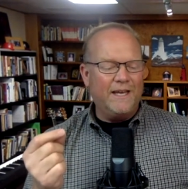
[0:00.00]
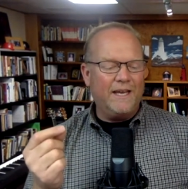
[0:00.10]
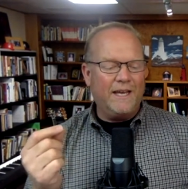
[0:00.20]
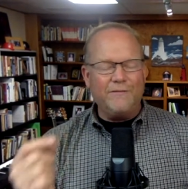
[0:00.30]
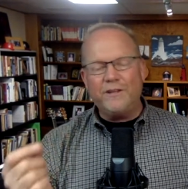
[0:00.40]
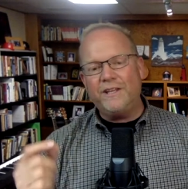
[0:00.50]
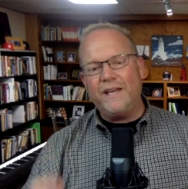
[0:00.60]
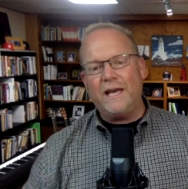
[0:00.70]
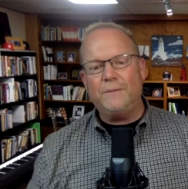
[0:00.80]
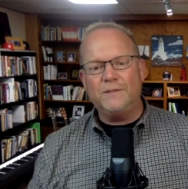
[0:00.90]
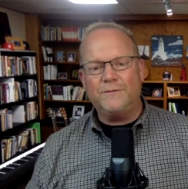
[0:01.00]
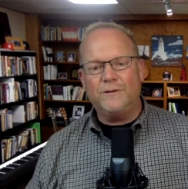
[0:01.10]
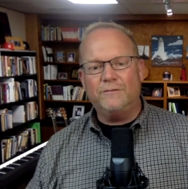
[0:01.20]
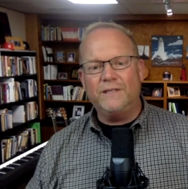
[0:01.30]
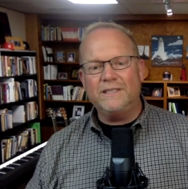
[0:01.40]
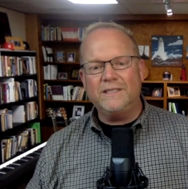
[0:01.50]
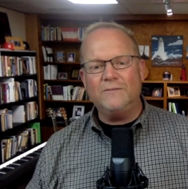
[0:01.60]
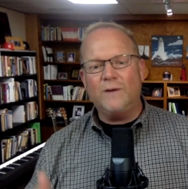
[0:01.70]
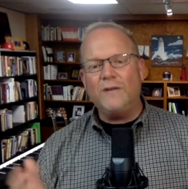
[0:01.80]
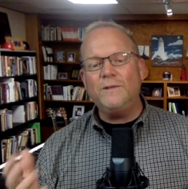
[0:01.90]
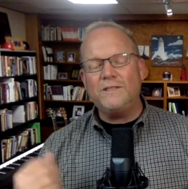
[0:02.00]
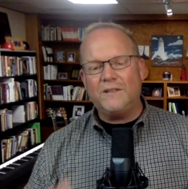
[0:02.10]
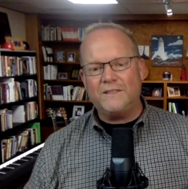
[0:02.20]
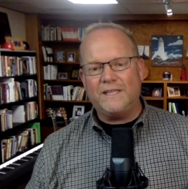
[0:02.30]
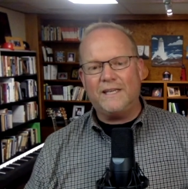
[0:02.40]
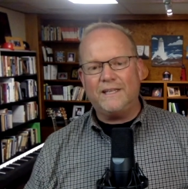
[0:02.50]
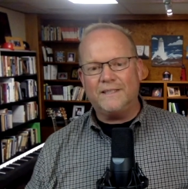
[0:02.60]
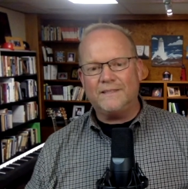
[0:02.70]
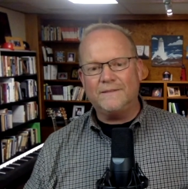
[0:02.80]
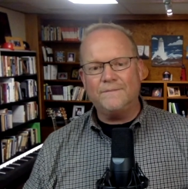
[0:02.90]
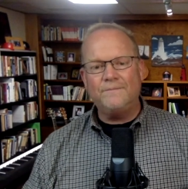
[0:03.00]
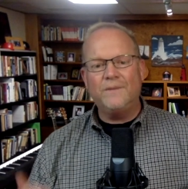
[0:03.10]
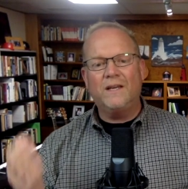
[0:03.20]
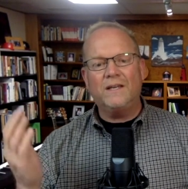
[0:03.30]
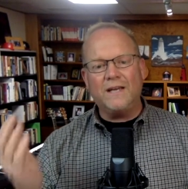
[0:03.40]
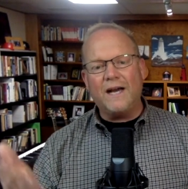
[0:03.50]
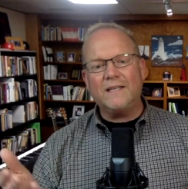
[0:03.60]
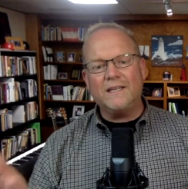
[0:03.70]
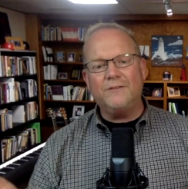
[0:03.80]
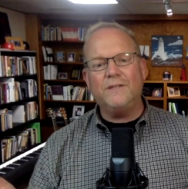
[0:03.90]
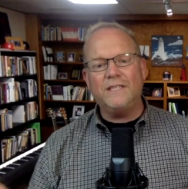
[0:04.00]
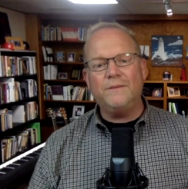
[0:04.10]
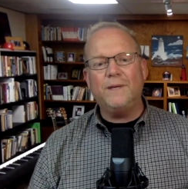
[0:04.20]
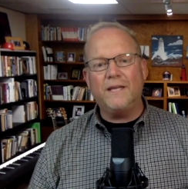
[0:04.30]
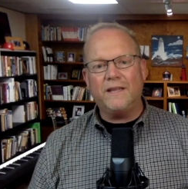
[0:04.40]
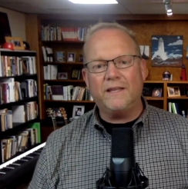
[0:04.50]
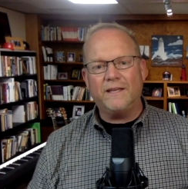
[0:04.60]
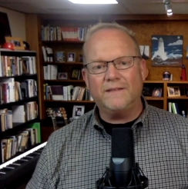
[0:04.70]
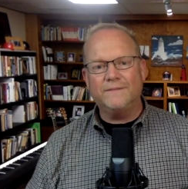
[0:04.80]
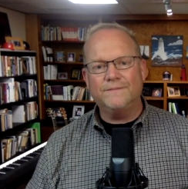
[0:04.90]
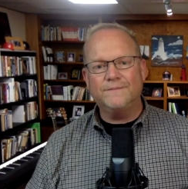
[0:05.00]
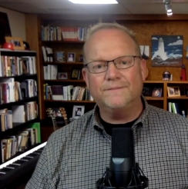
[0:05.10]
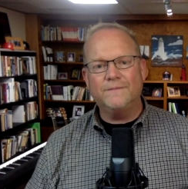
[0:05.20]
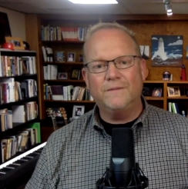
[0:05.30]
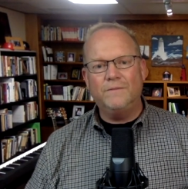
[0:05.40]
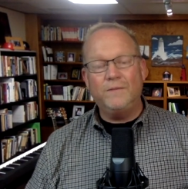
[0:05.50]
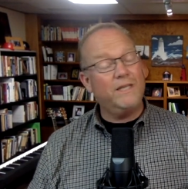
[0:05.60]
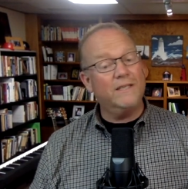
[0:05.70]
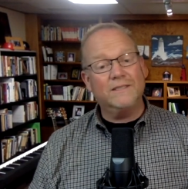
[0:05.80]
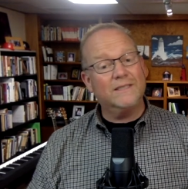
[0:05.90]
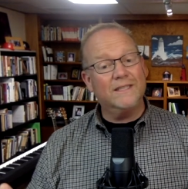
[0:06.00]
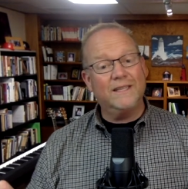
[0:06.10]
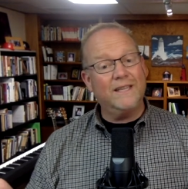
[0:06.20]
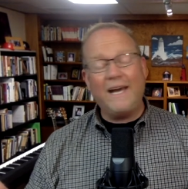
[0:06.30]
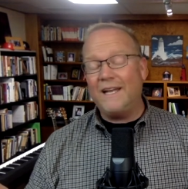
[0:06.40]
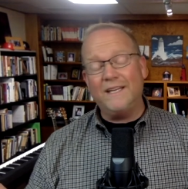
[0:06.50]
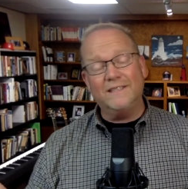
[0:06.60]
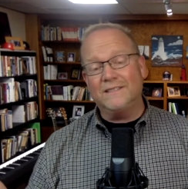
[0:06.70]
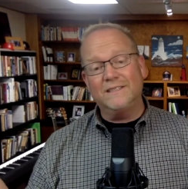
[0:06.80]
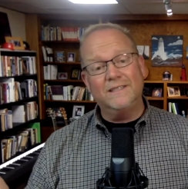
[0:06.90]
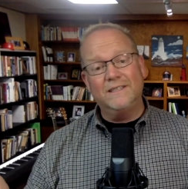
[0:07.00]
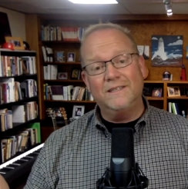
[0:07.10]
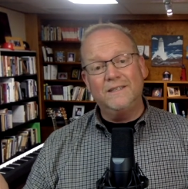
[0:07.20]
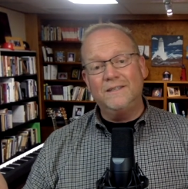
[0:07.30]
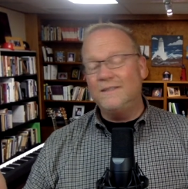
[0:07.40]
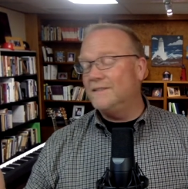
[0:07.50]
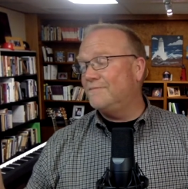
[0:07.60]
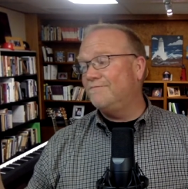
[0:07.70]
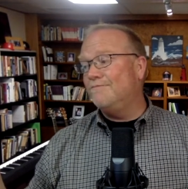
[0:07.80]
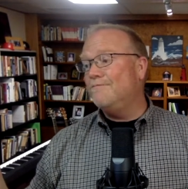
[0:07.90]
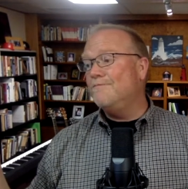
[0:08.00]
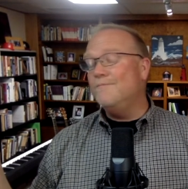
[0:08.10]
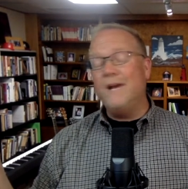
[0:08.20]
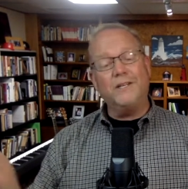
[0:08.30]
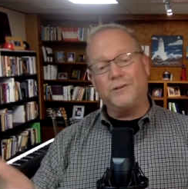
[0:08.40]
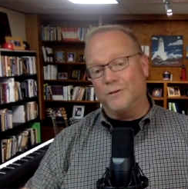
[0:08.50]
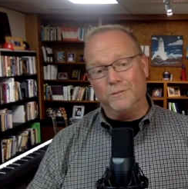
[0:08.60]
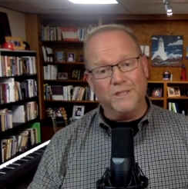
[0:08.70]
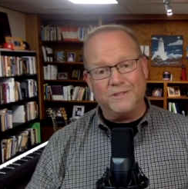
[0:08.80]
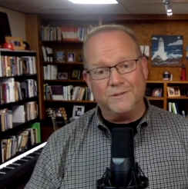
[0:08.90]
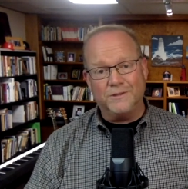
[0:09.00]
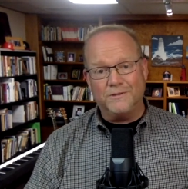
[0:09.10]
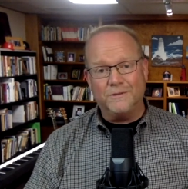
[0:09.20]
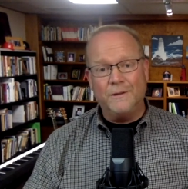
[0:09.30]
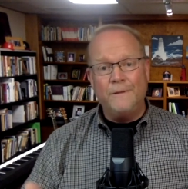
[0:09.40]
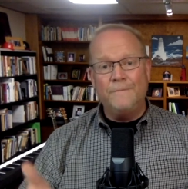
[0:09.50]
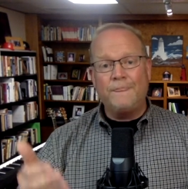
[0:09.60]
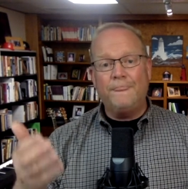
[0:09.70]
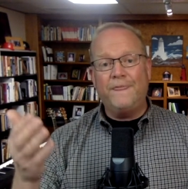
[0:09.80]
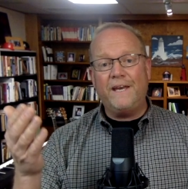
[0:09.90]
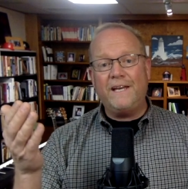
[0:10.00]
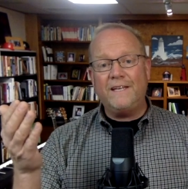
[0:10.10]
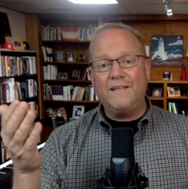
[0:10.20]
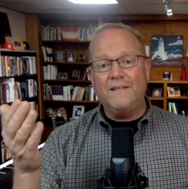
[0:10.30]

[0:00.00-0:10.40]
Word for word: everything happens for a reason, why don't we start saying this? God can redeem anything. Because that is measurably true. That